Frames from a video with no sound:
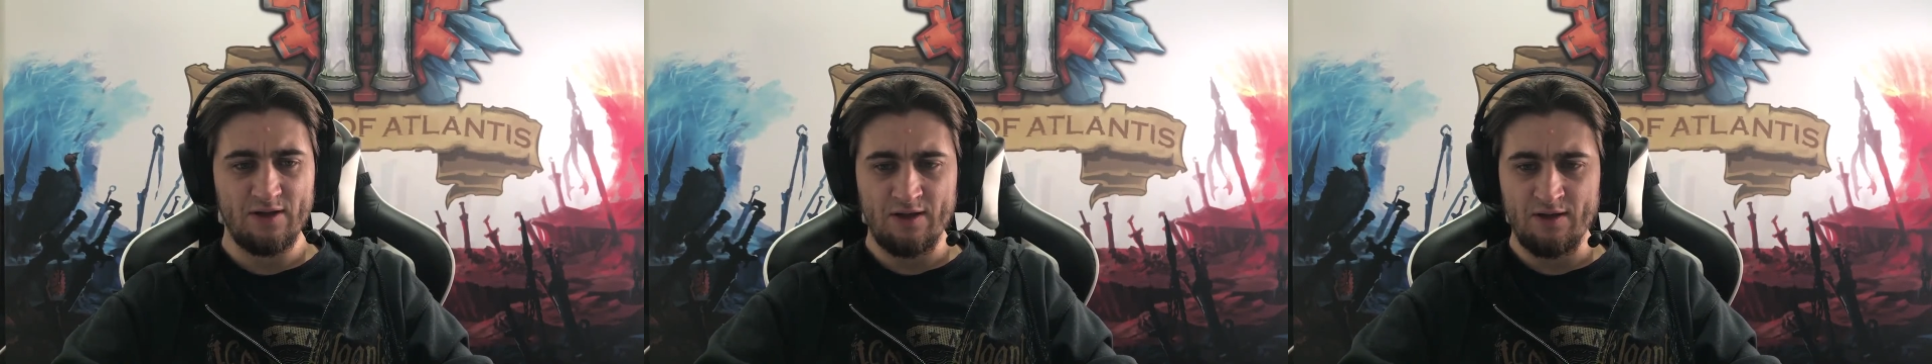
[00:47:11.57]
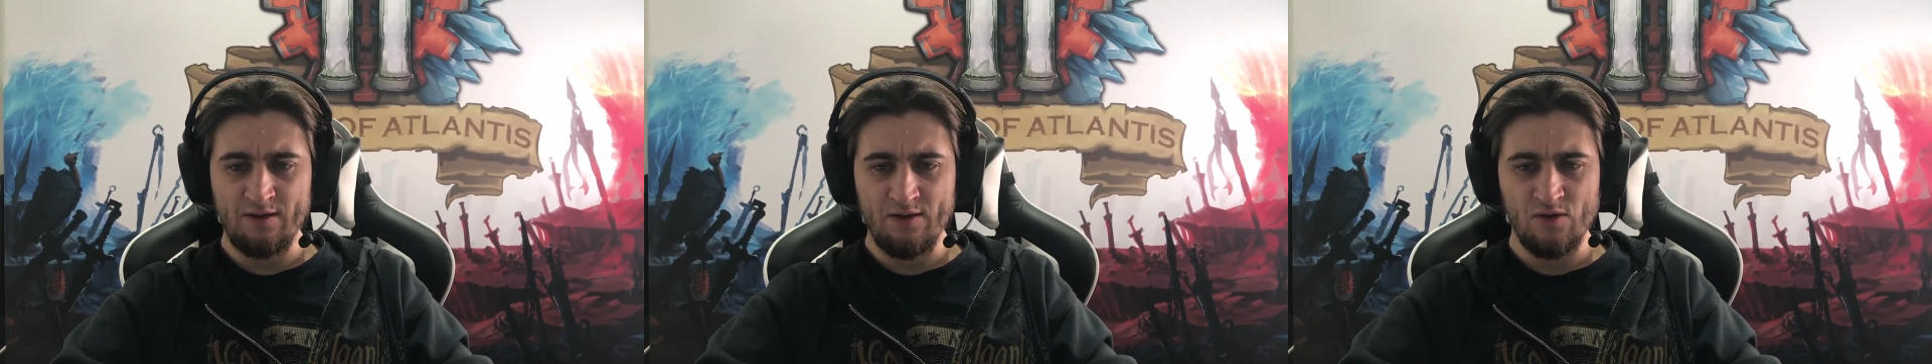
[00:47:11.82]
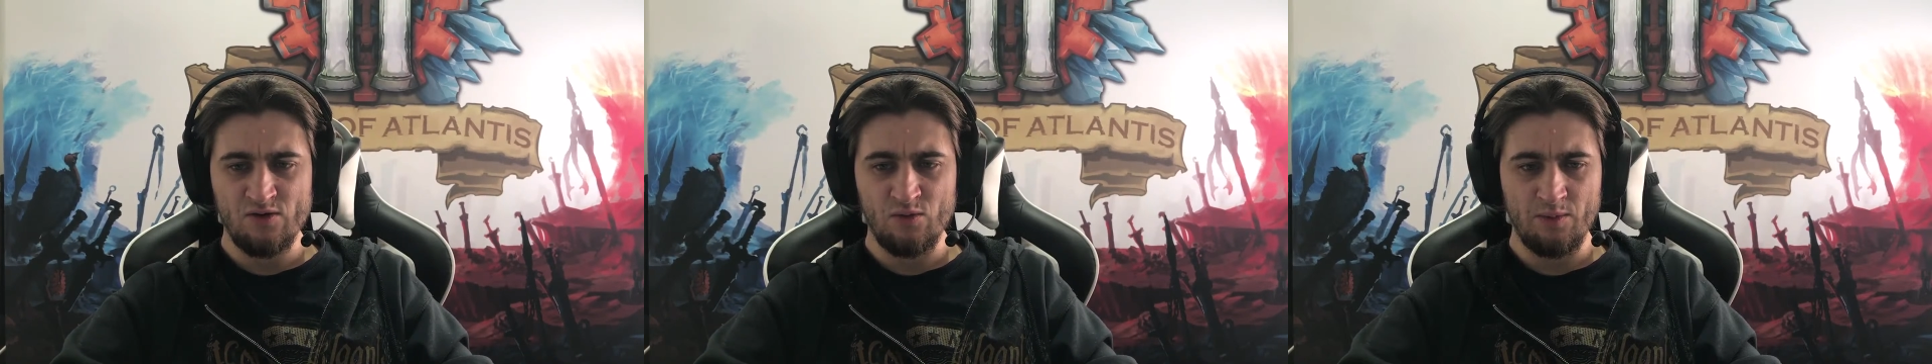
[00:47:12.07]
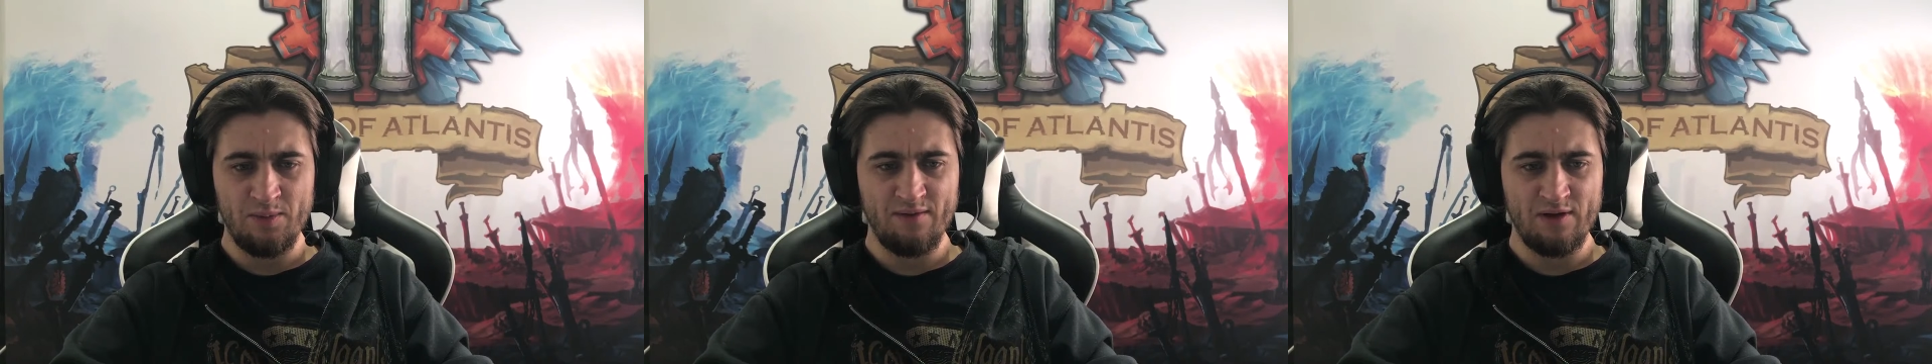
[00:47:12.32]
and those
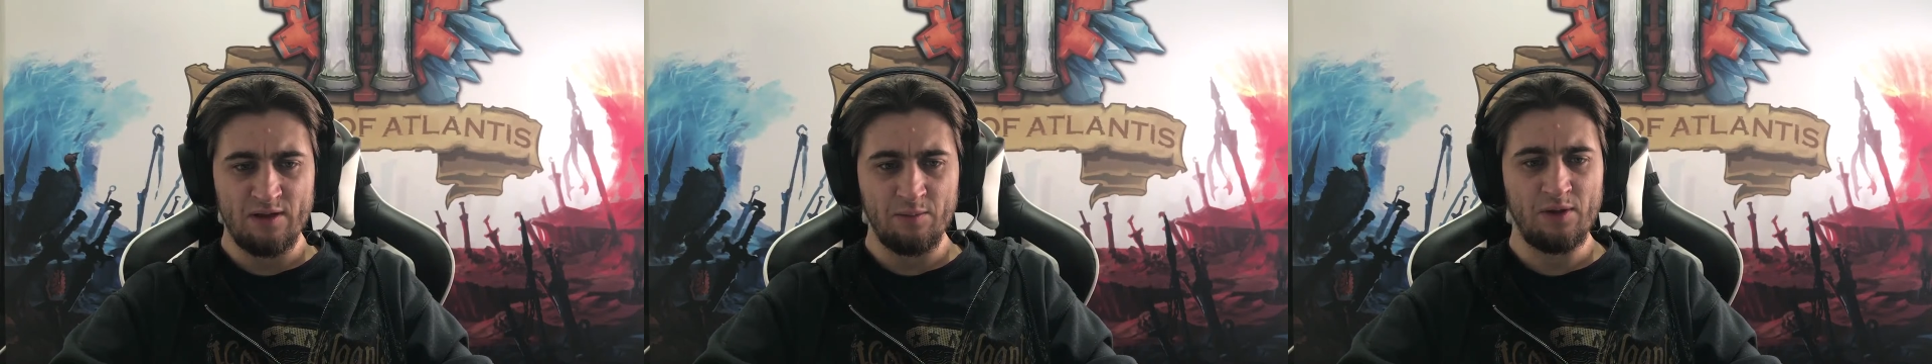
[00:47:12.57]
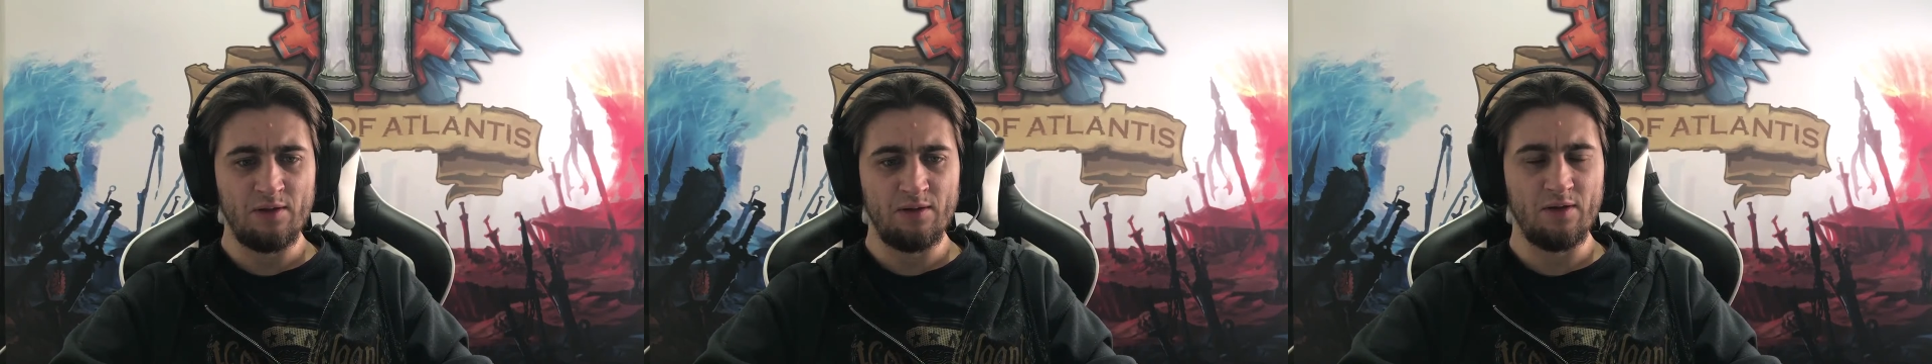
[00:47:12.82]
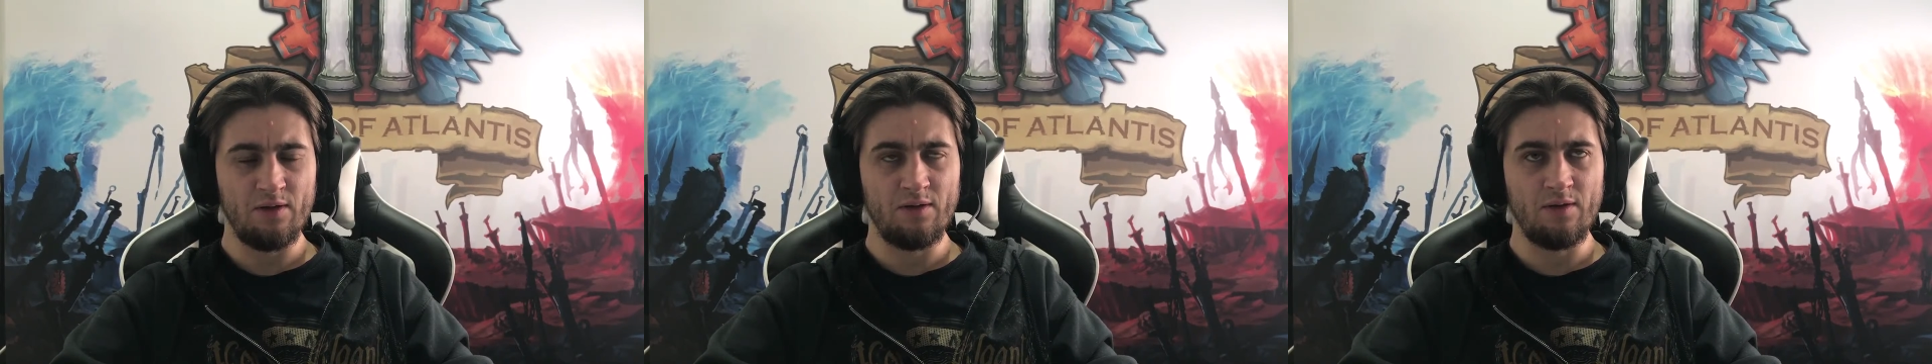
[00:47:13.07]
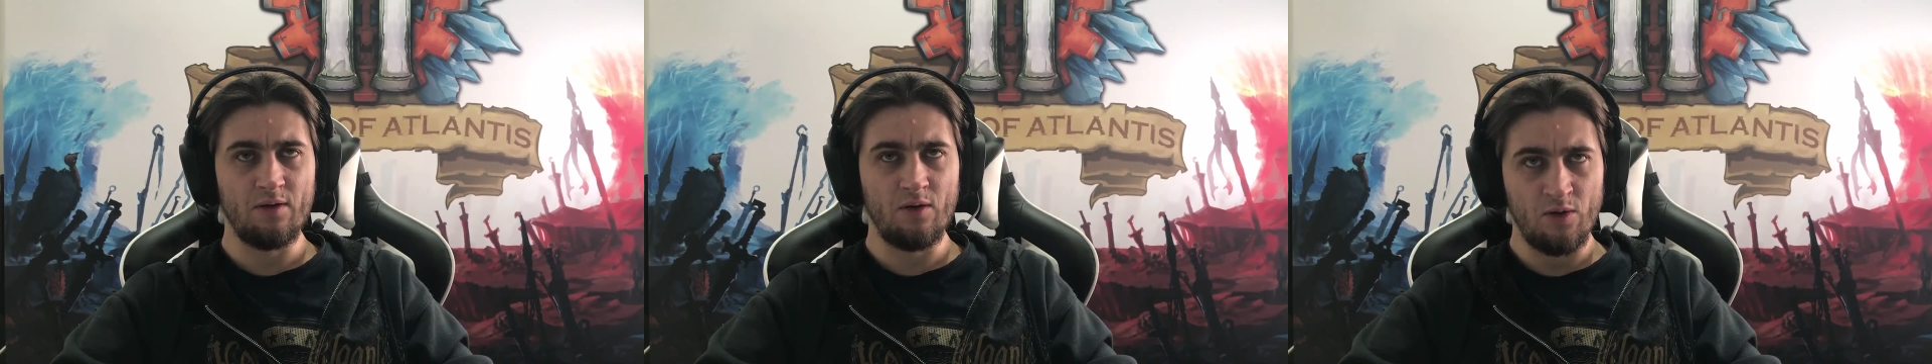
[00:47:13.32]
will be available
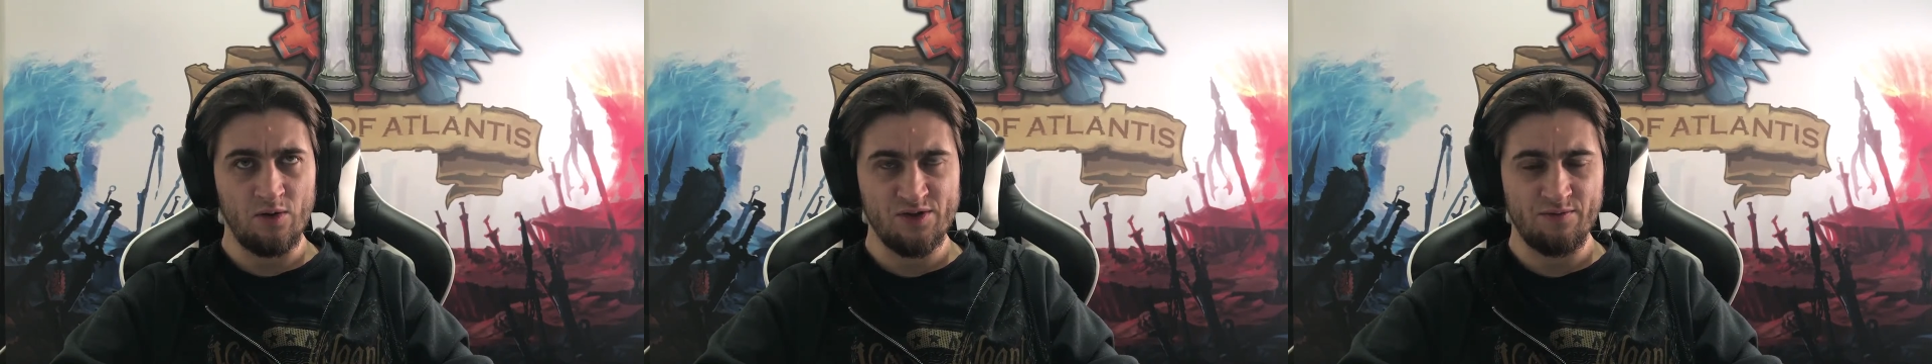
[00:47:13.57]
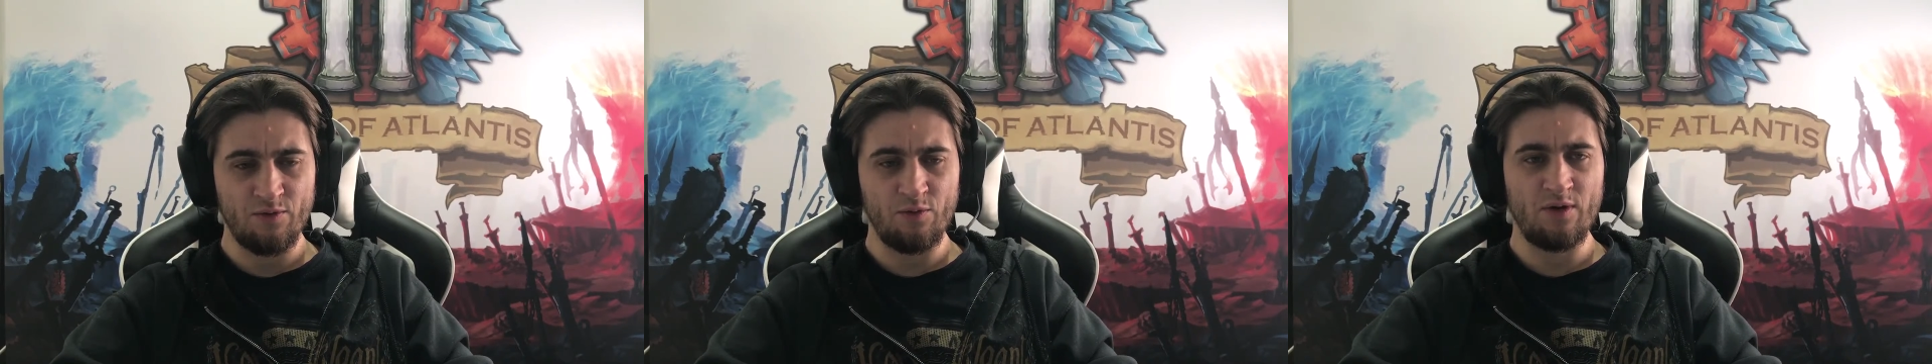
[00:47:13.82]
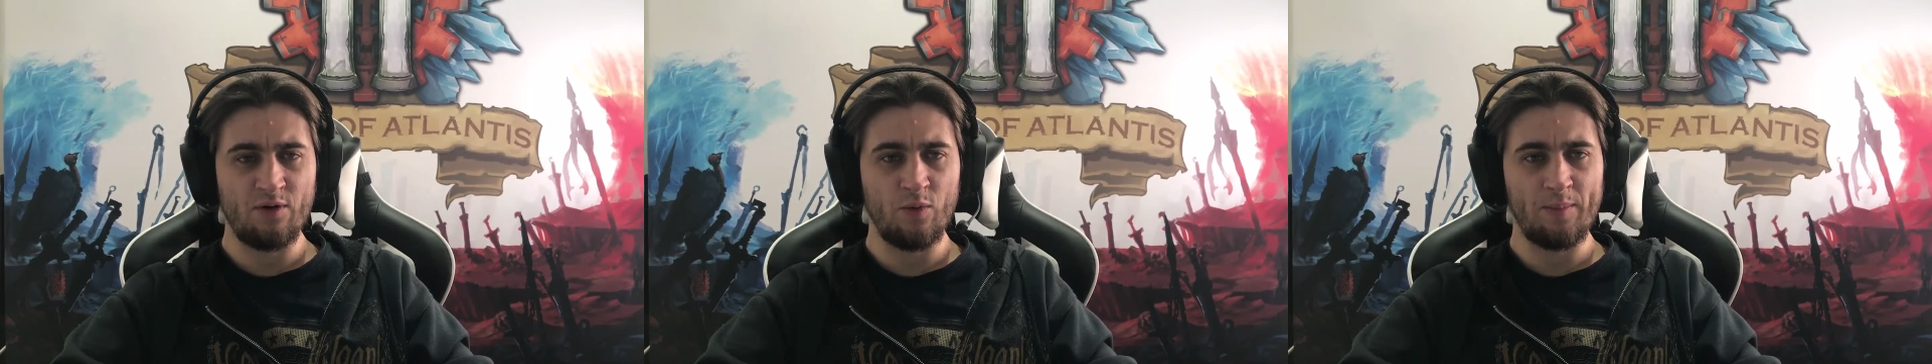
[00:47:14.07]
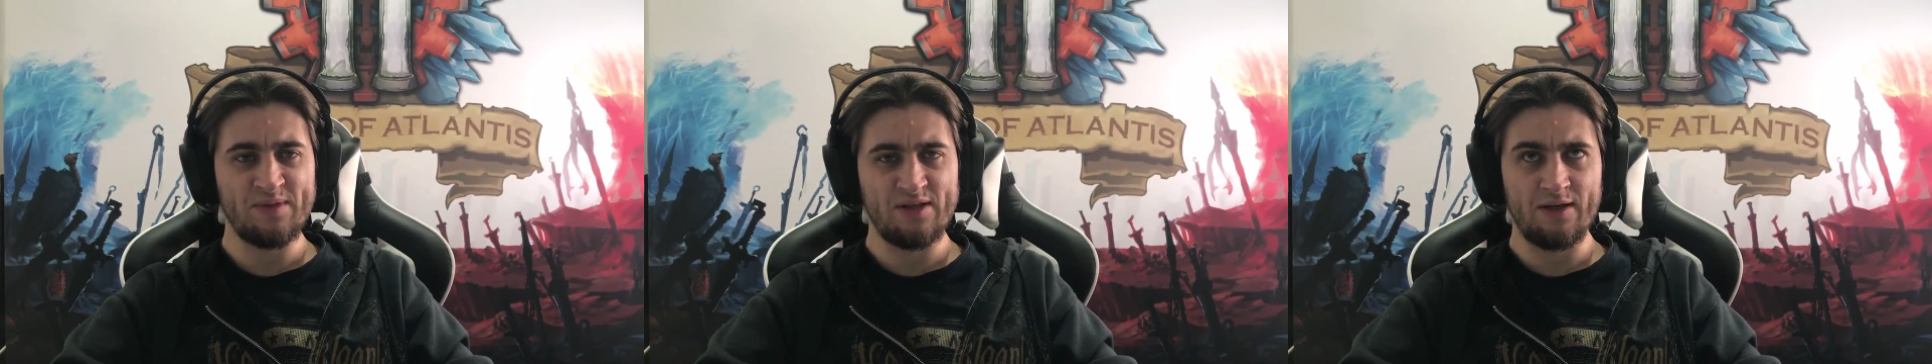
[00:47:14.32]
also through our
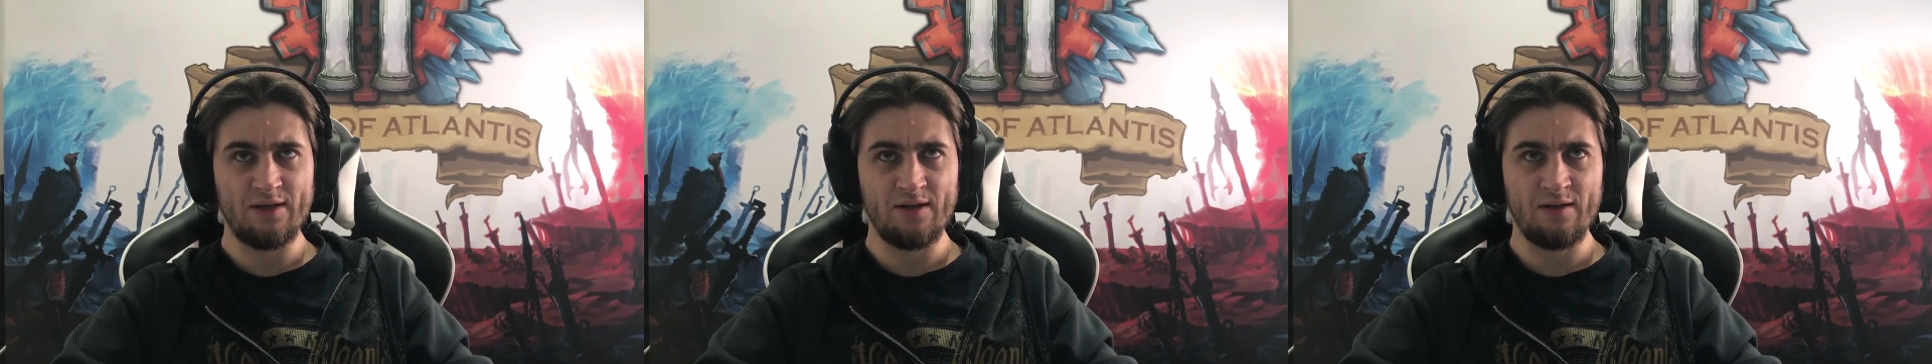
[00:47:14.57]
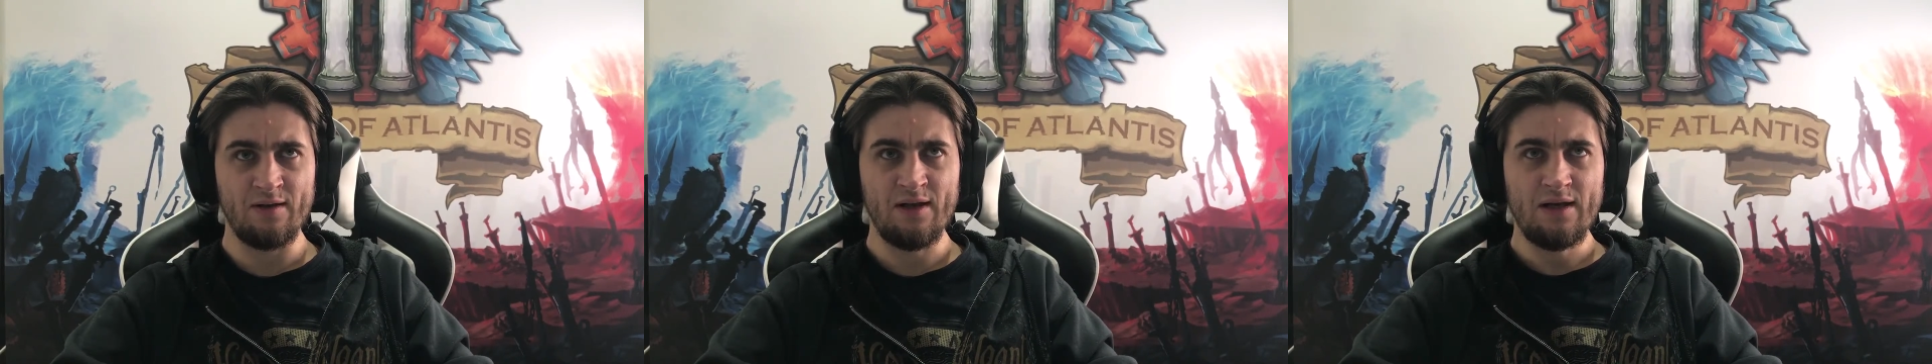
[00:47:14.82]
website. And